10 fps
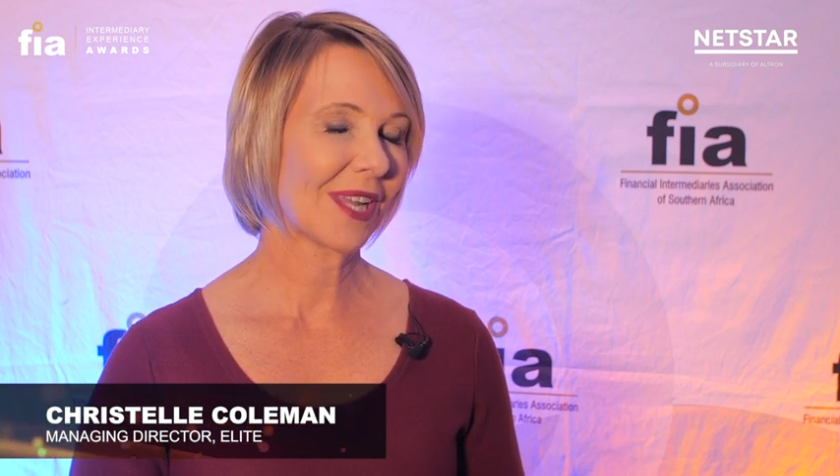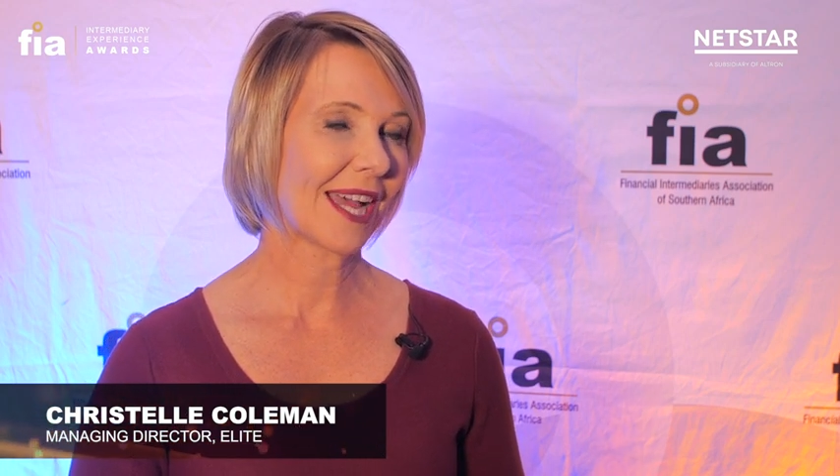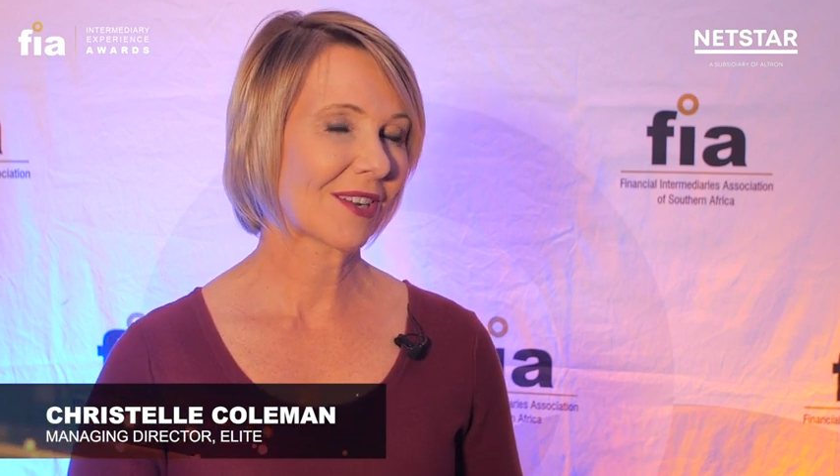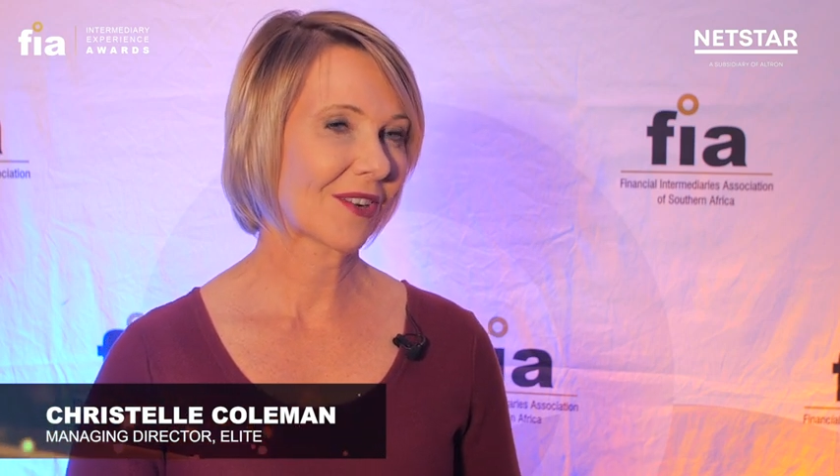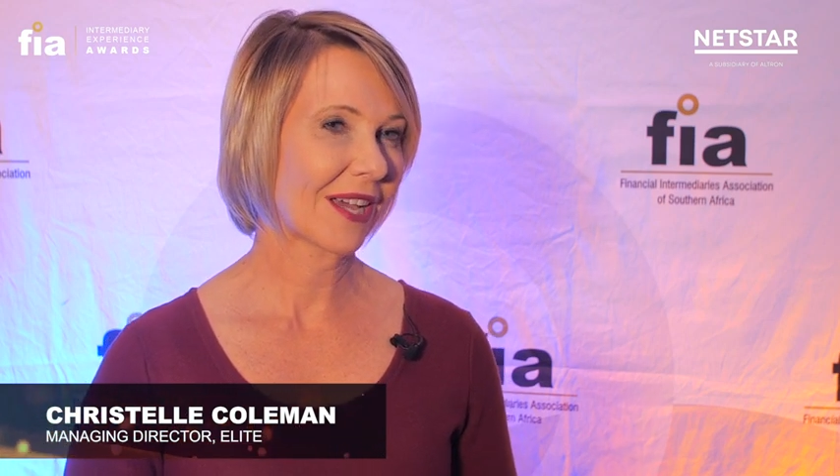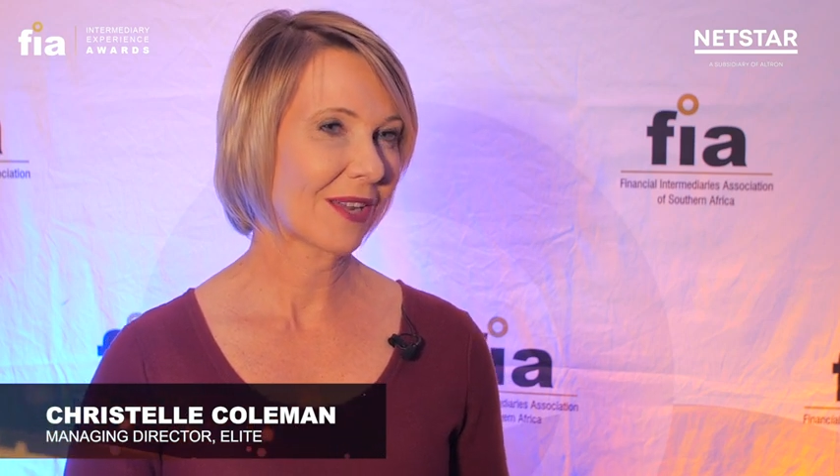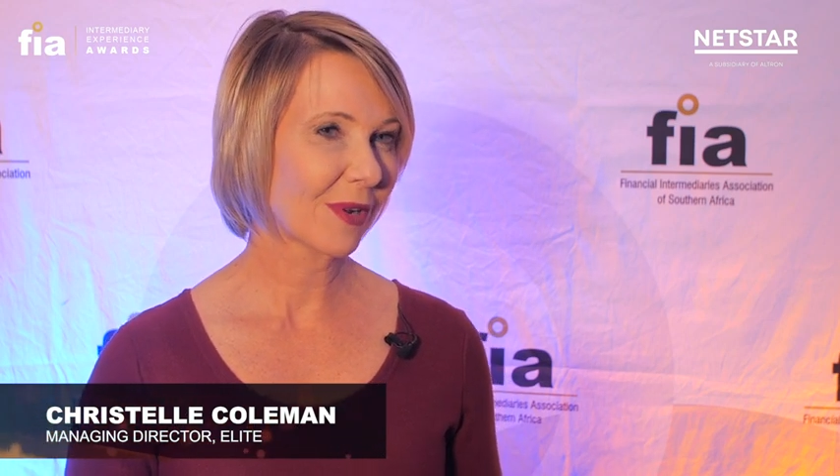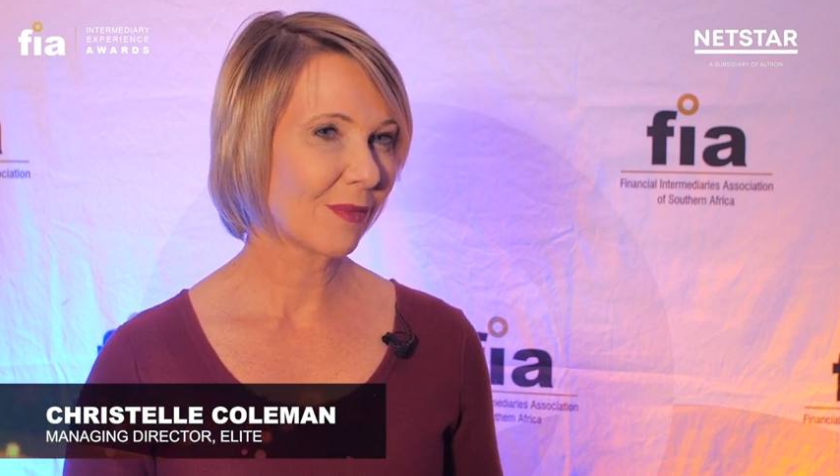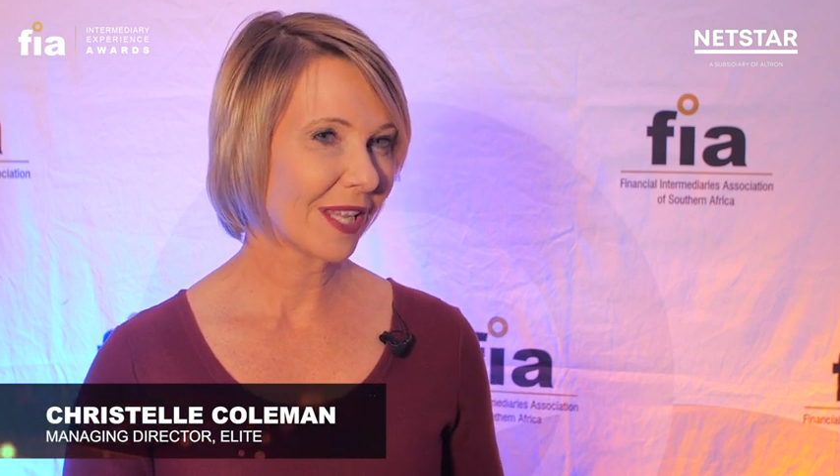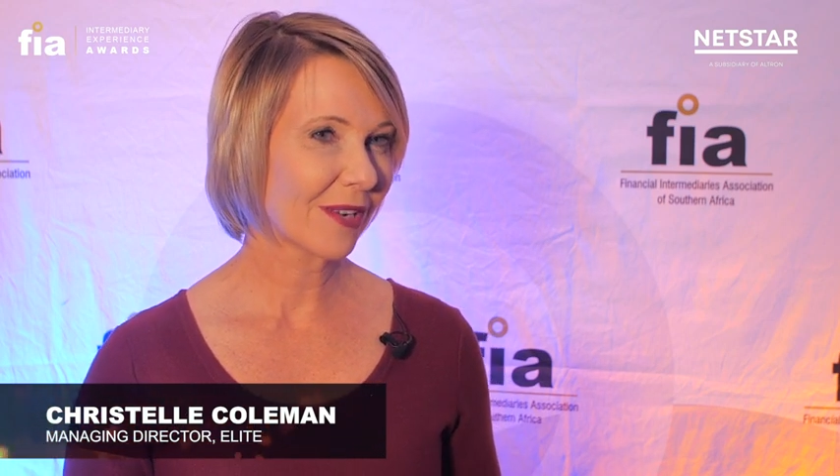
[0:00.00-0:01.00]
land on
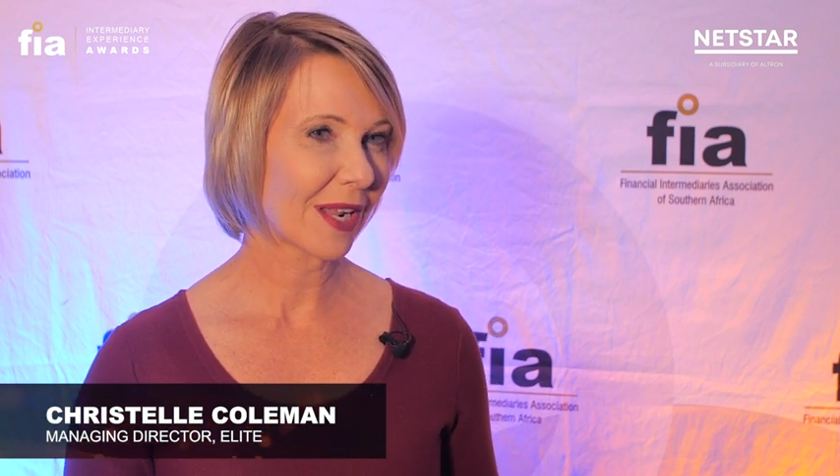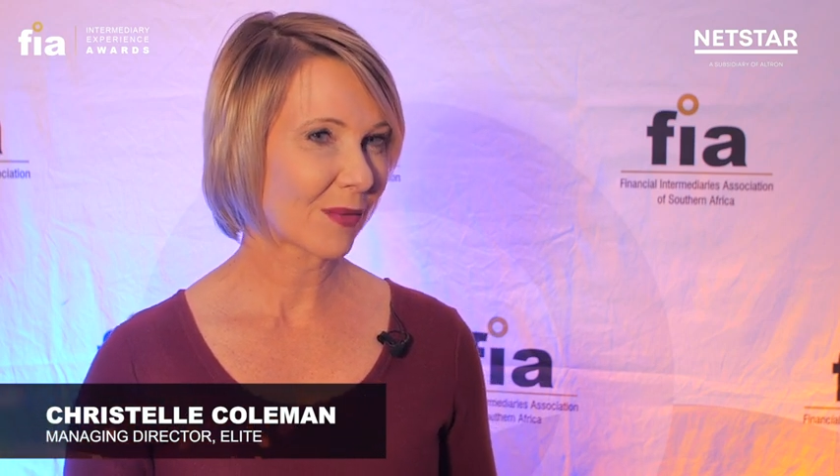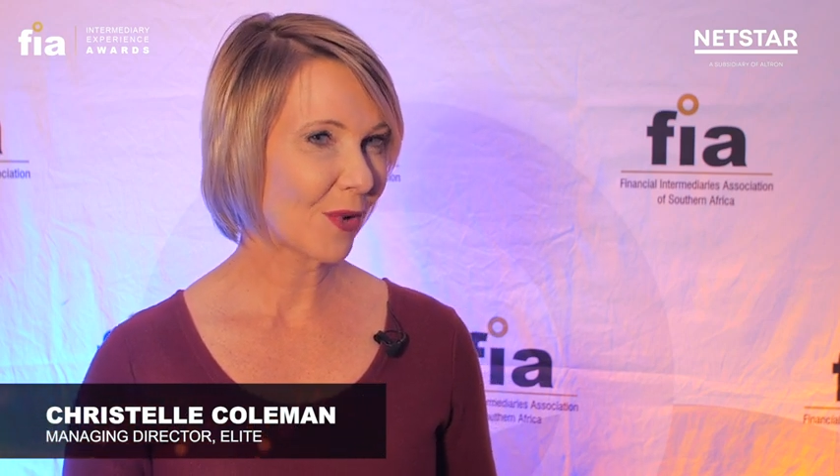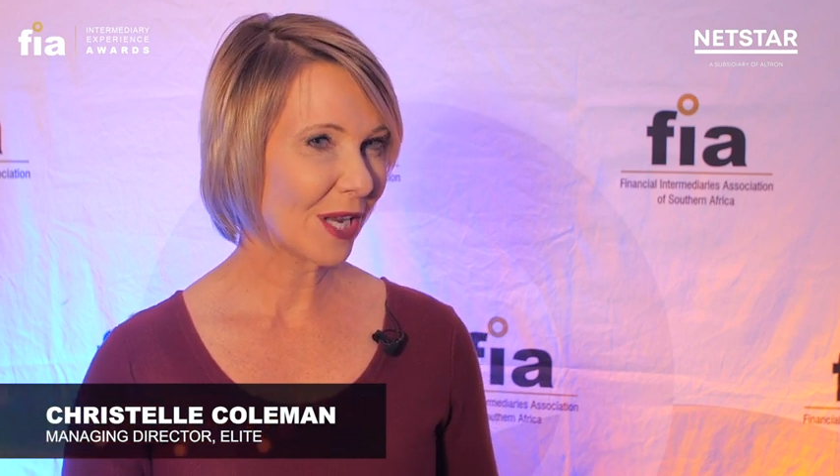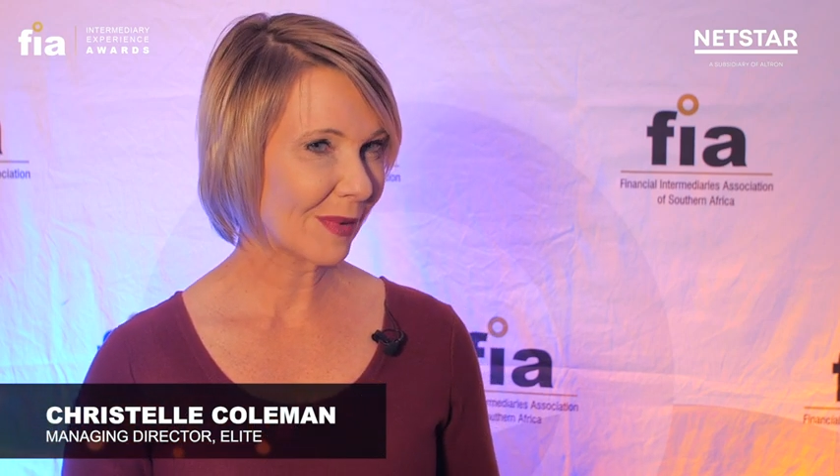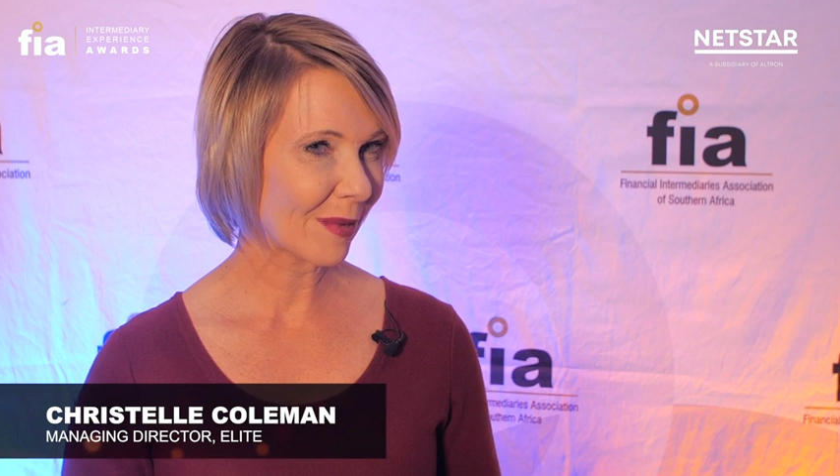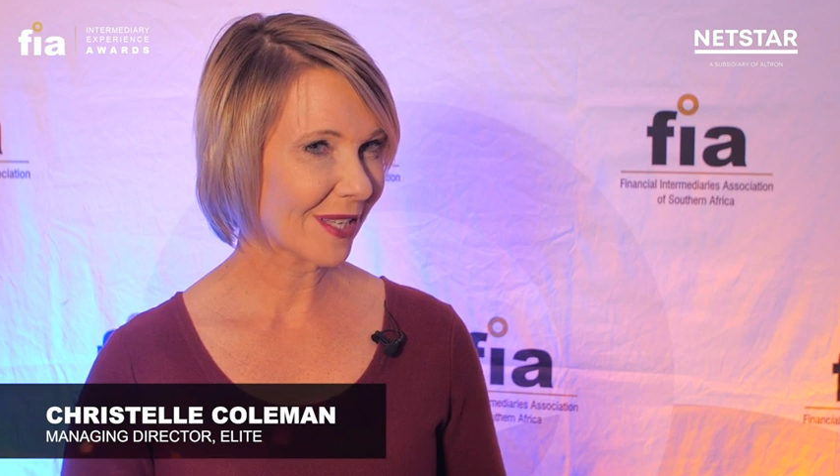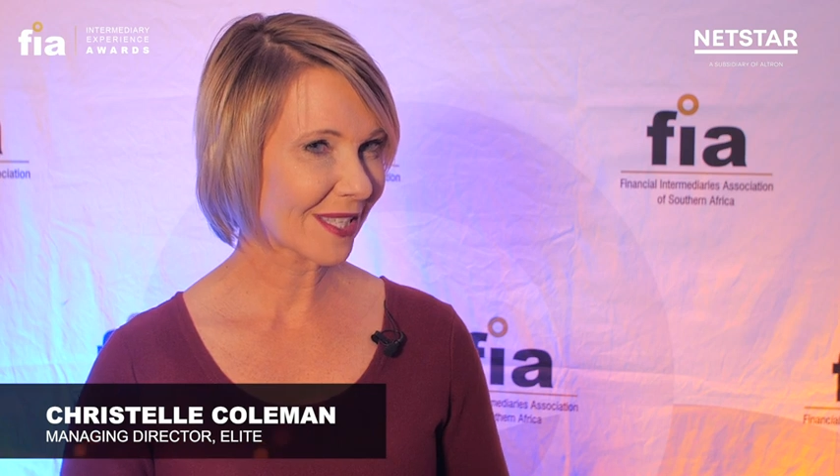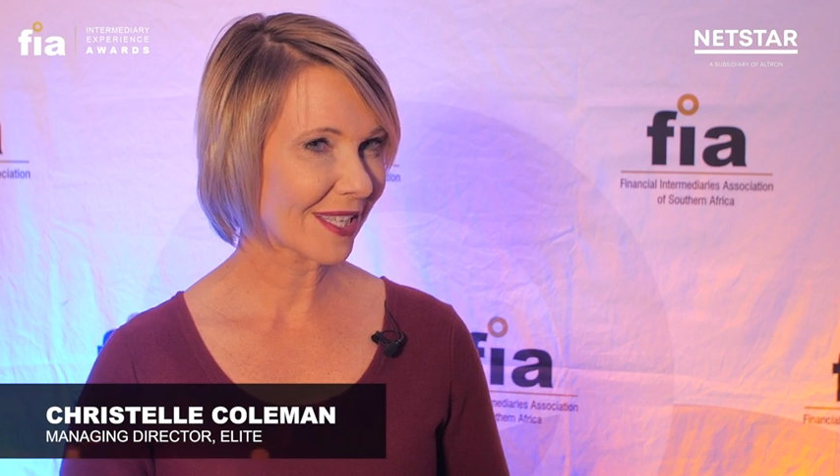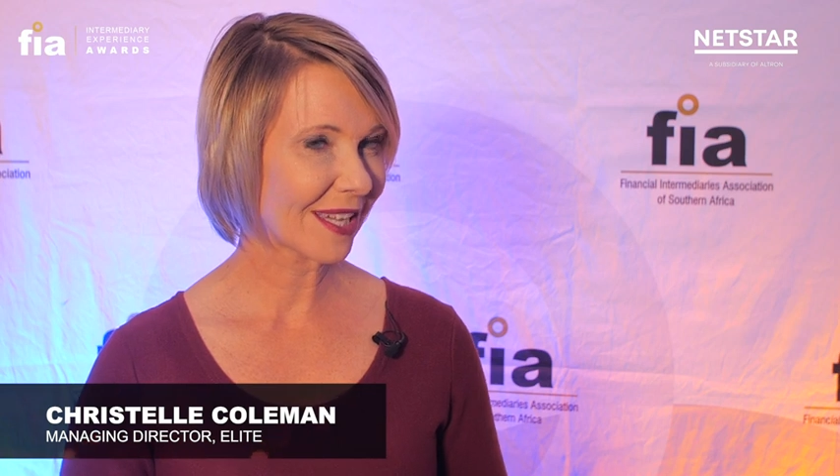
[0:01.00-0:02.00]
100 million rand premium
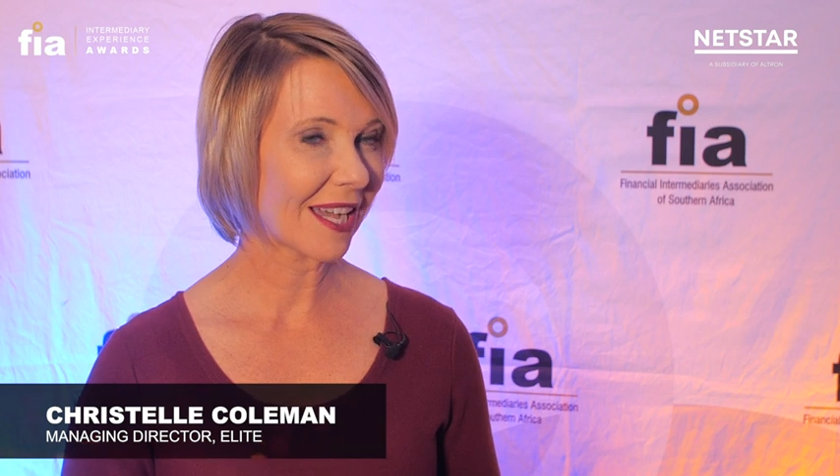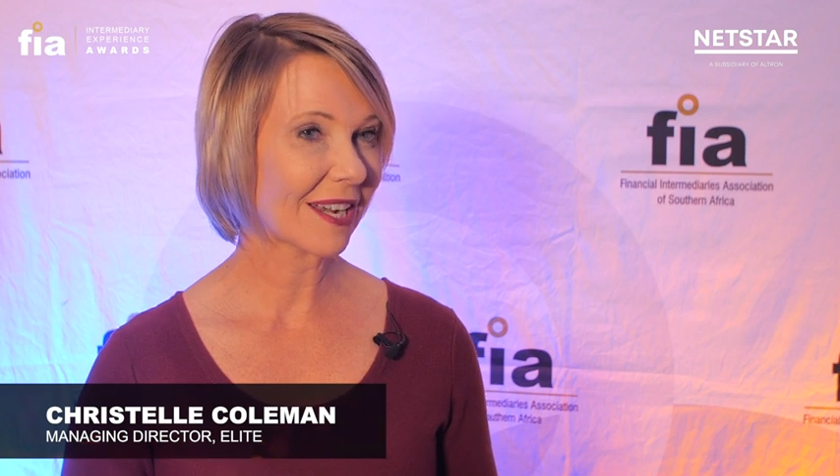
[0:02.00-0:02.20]
this year,